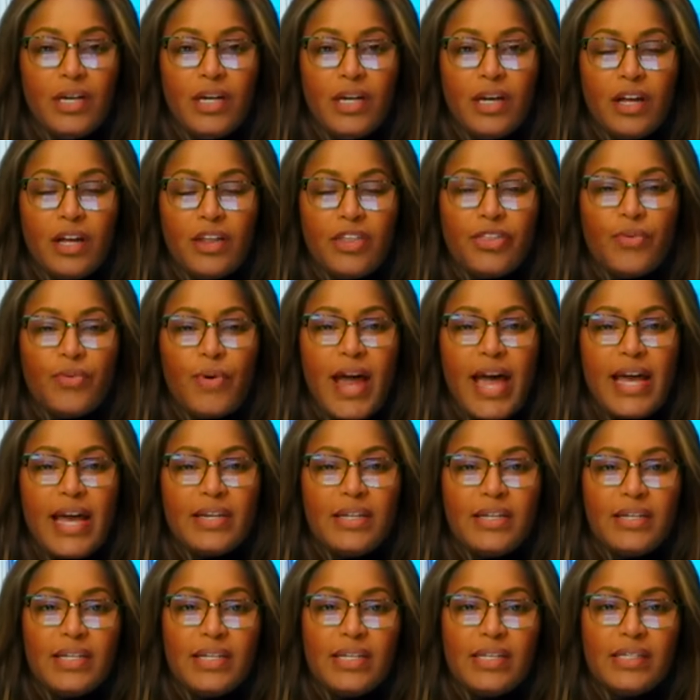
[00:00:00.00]
A
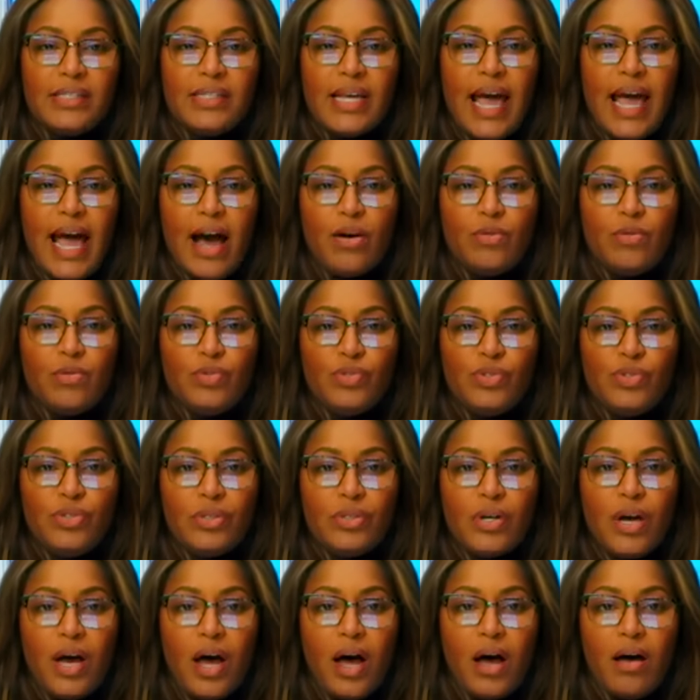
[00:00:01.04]
threat is out
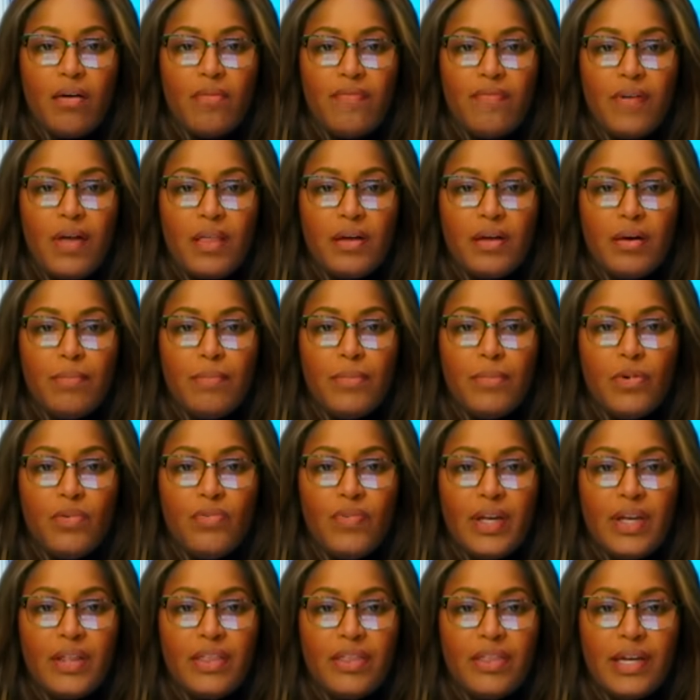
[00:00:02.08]
of the
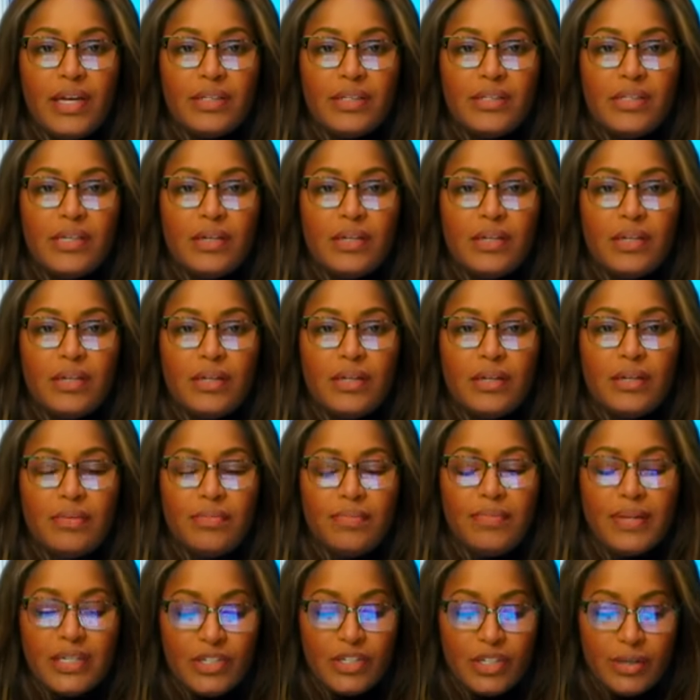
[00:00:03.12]
movie theater.
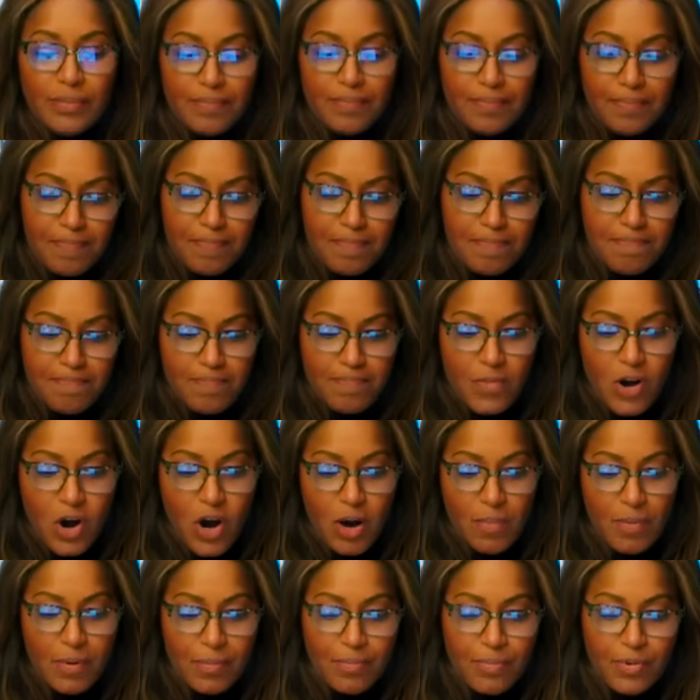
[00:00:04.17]
Bishop
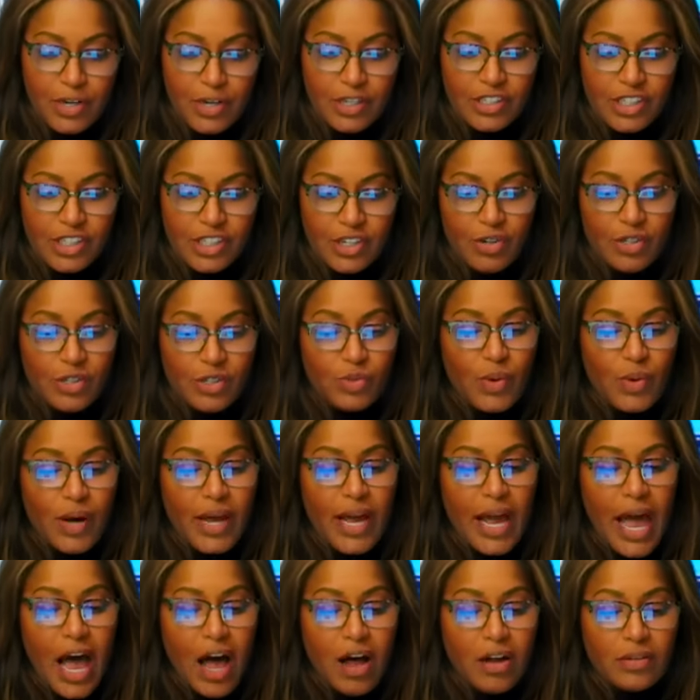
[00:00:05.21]
Barber preaching on his way
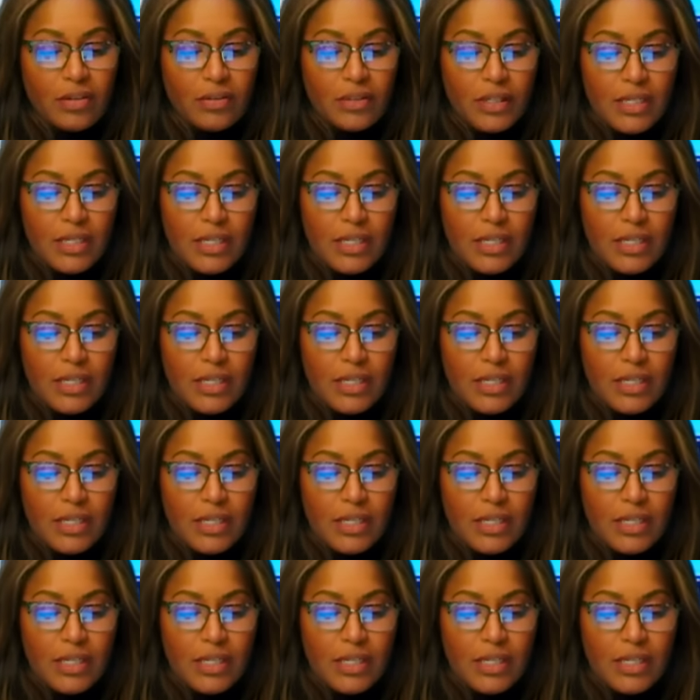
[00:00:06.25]
out.